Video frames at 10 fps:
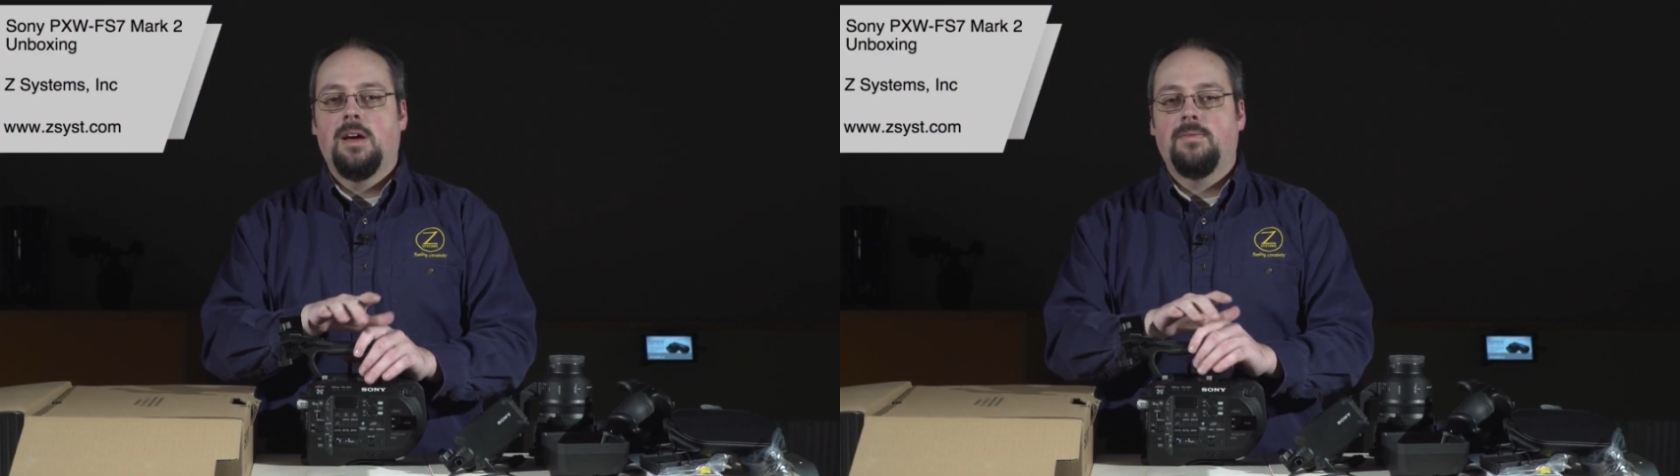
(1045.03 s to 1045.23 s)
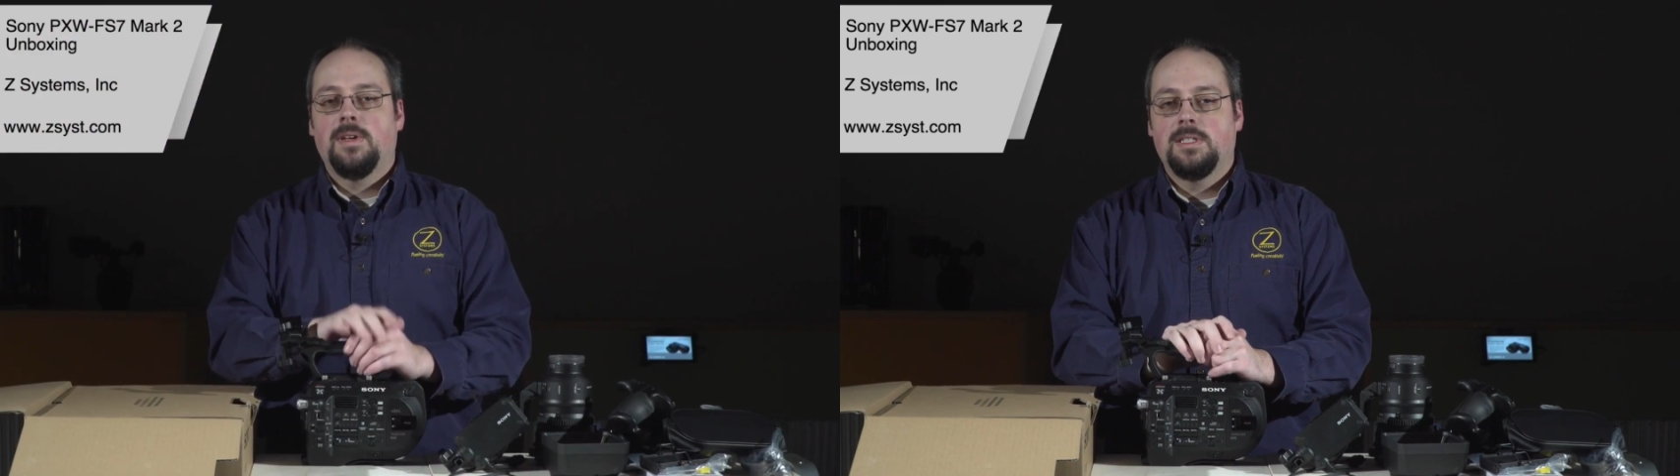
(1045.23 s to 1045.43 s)

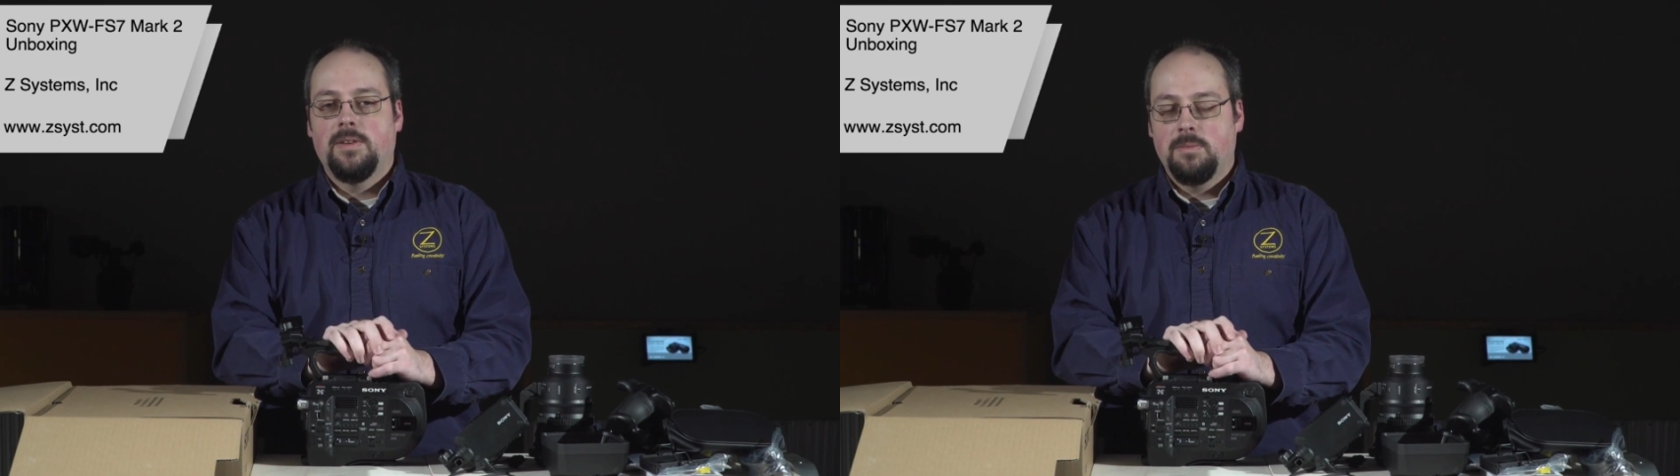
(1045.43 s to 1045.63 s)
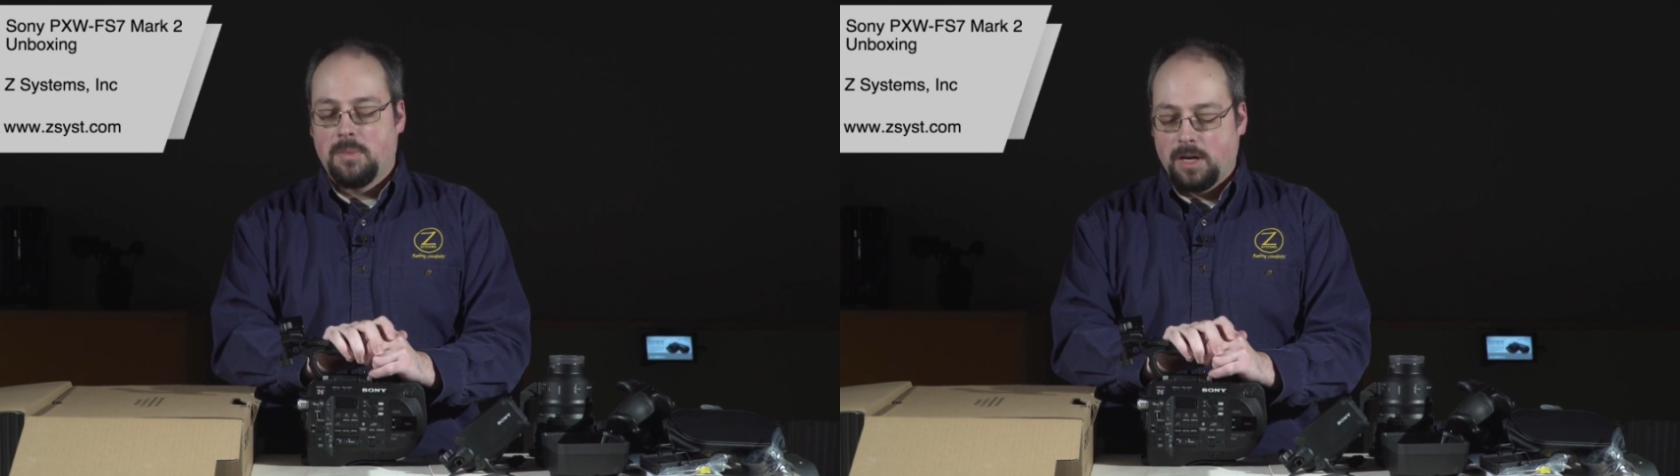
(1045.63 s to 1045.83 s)

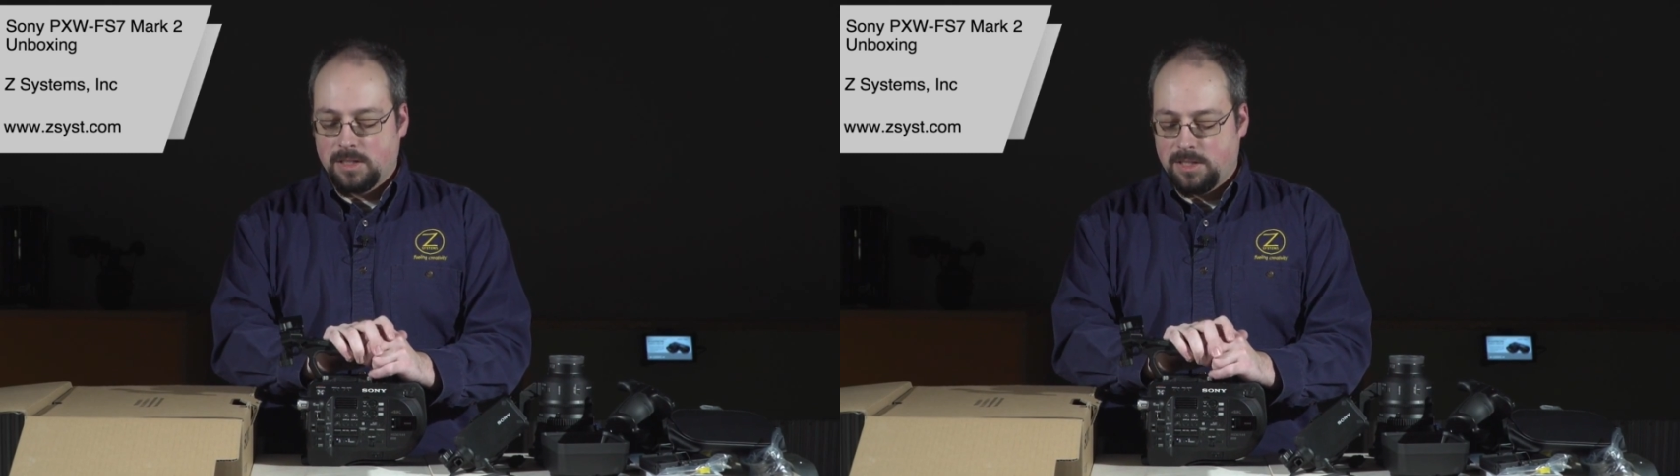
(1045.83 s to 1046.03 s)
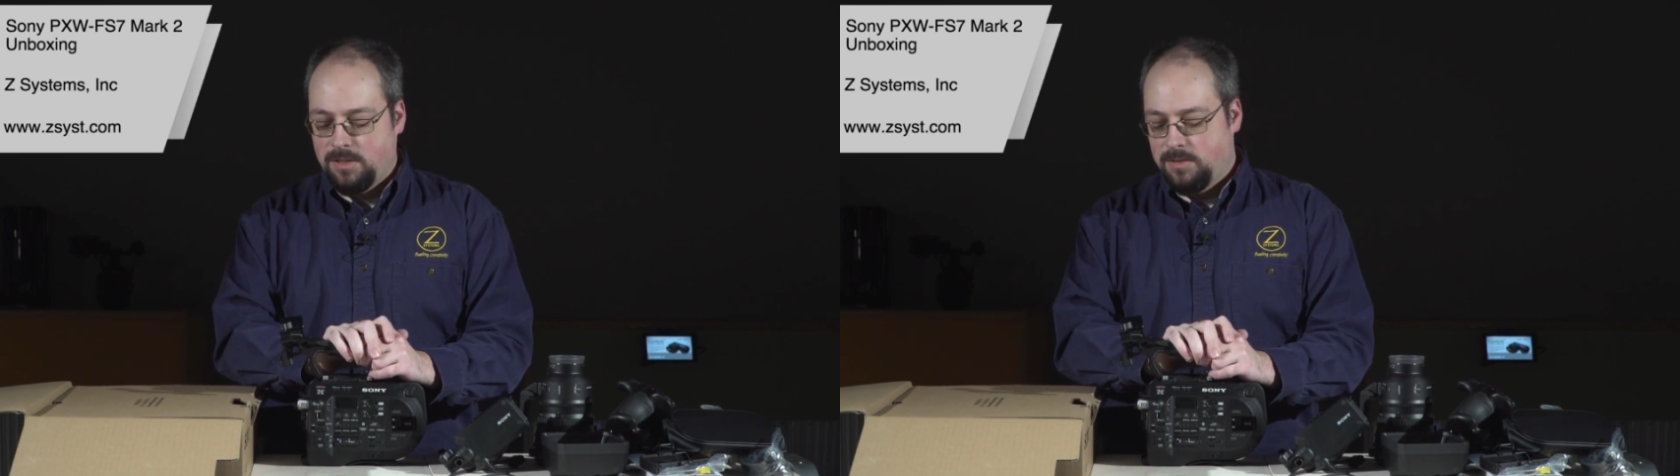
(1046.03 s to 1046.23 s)
FS7 Mark
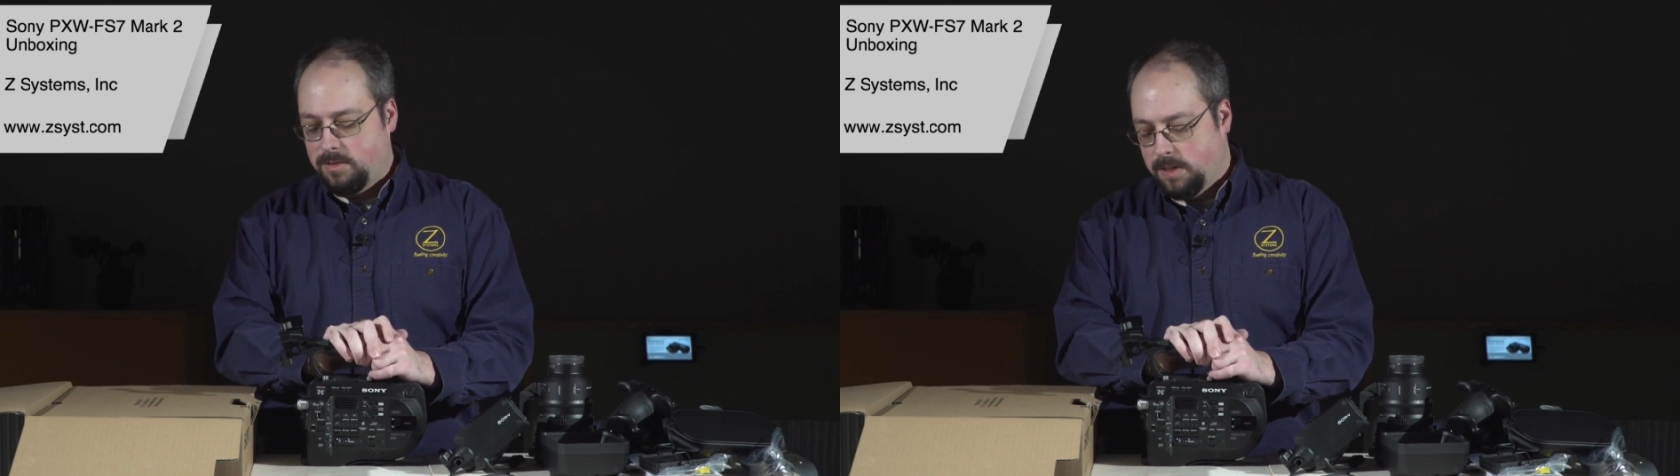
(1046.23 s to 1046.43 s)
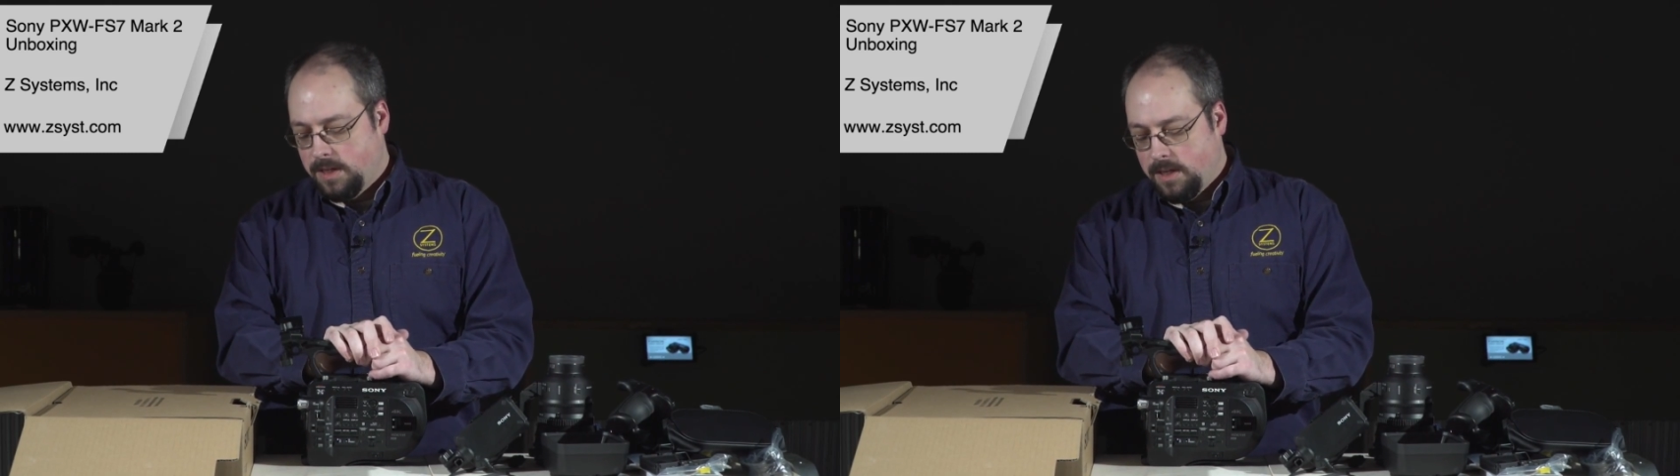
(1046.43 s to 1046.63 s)
II.